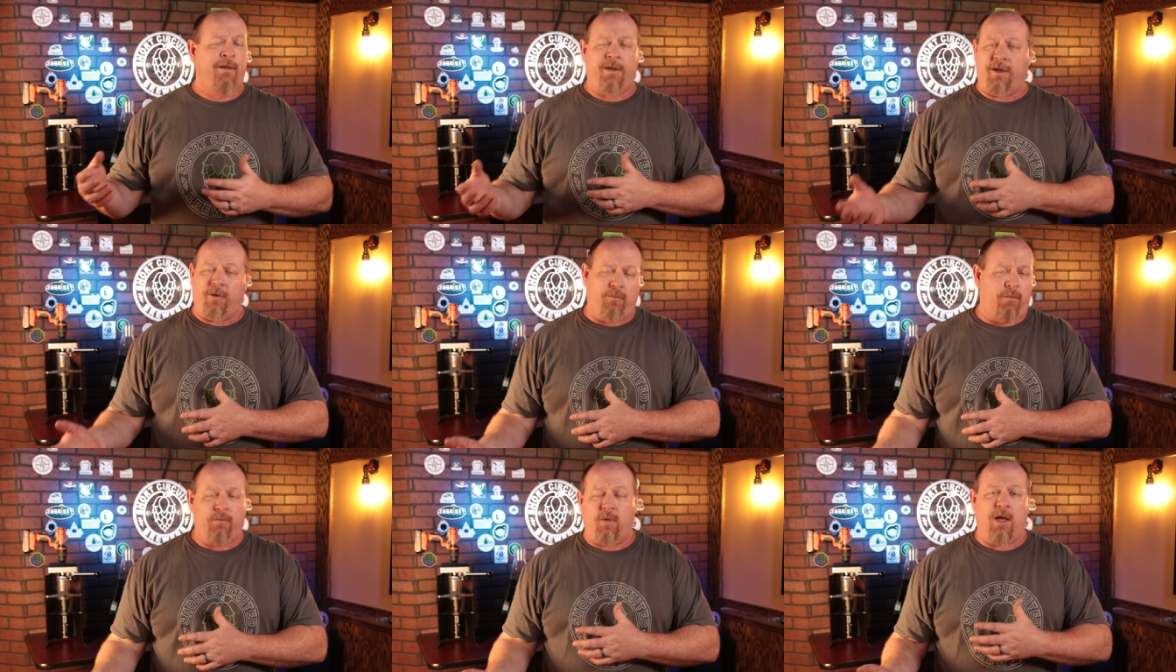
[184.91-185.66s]
you
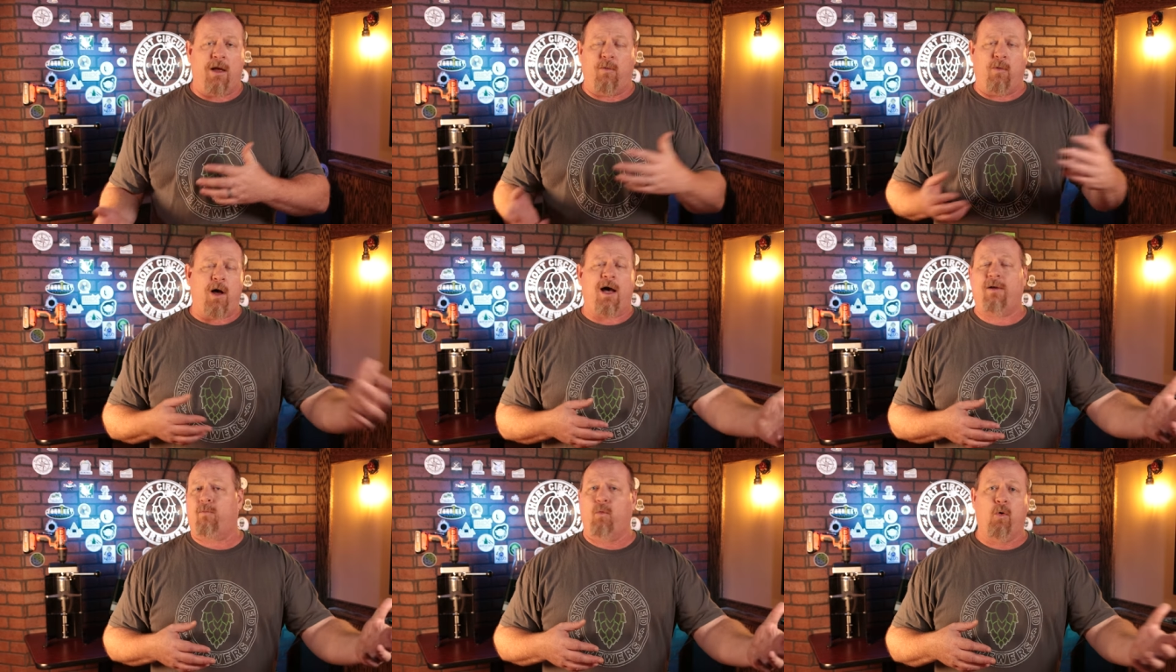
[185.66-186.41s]
know, uh,
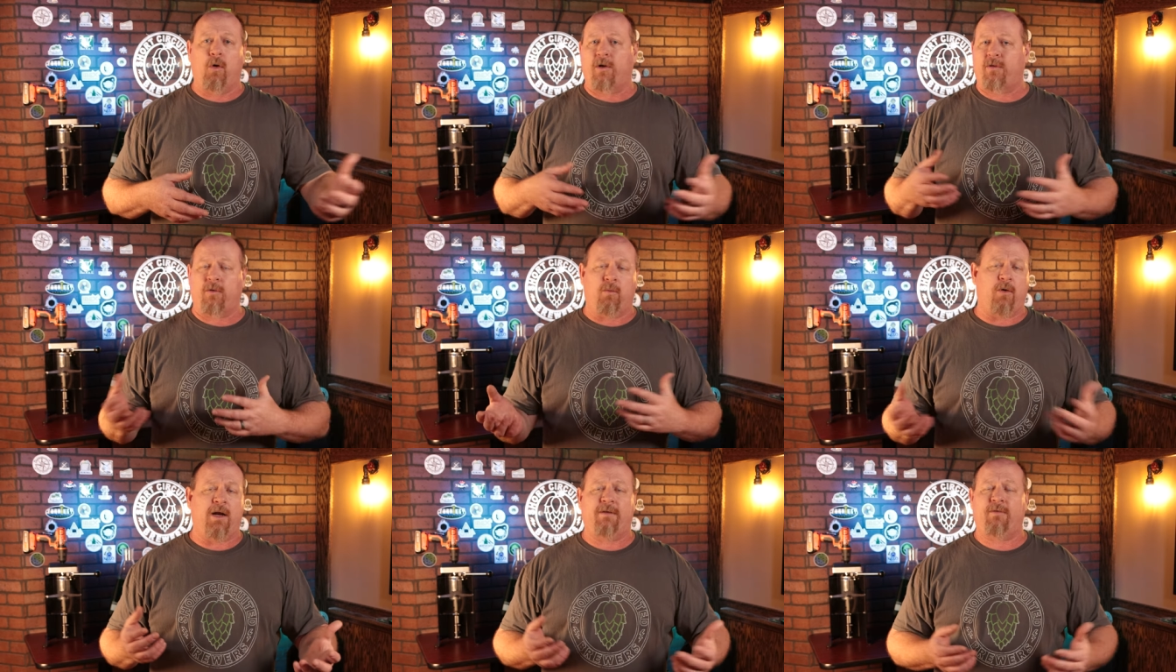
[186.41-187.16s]
hot wort or
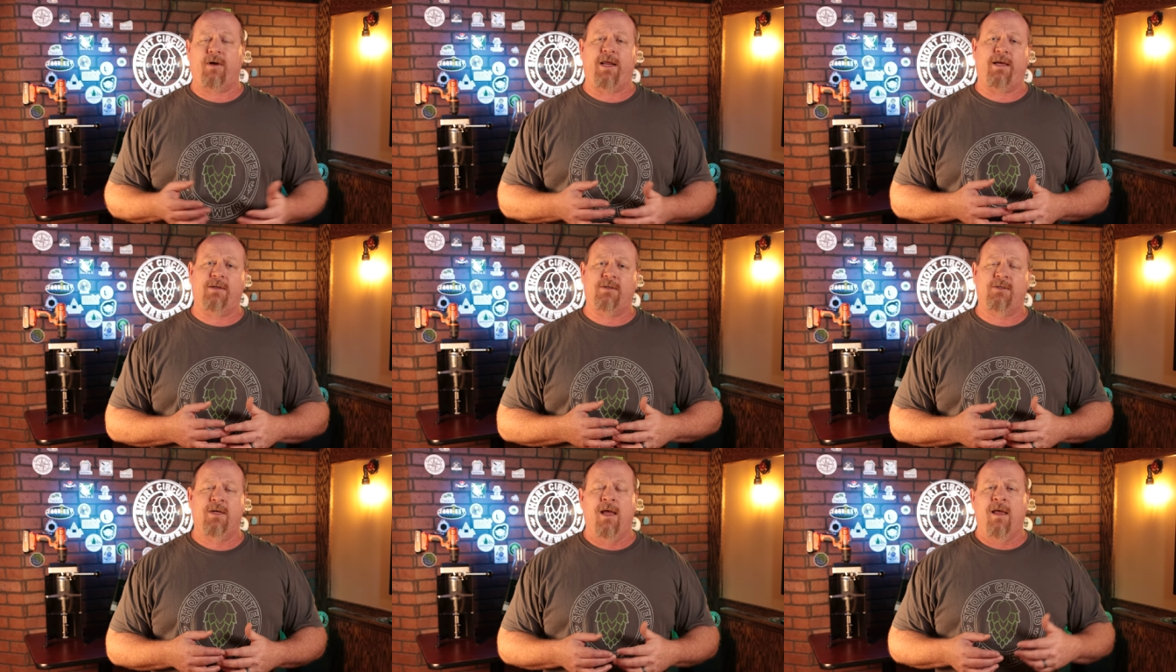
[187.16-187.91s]
whatever it
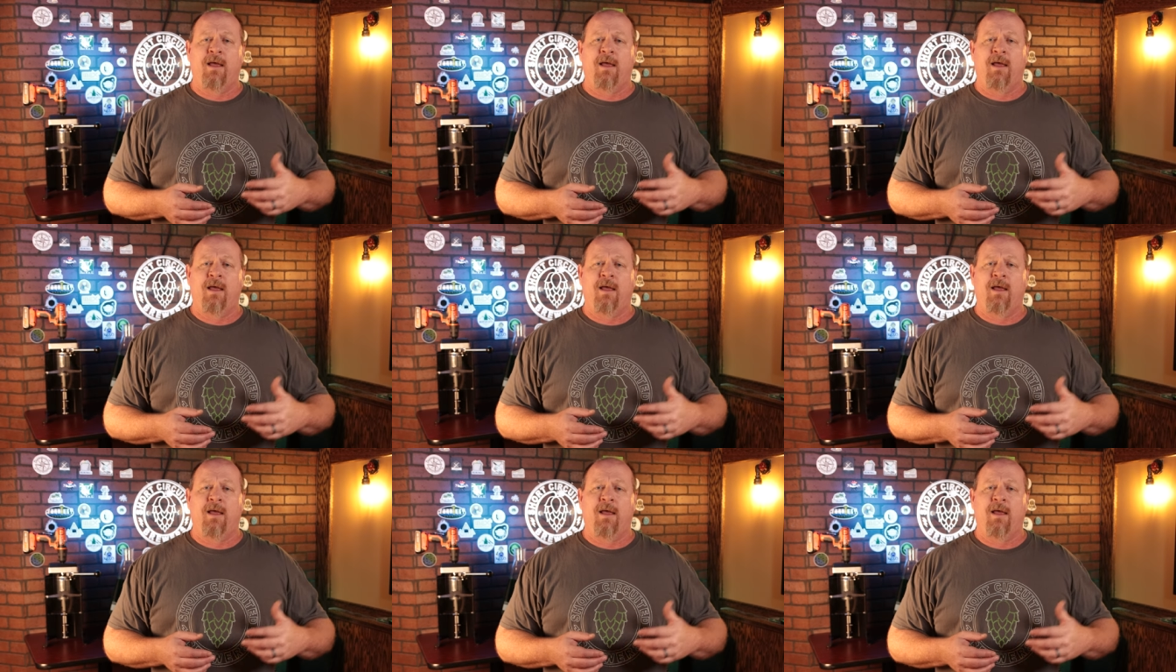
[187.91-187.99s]
is,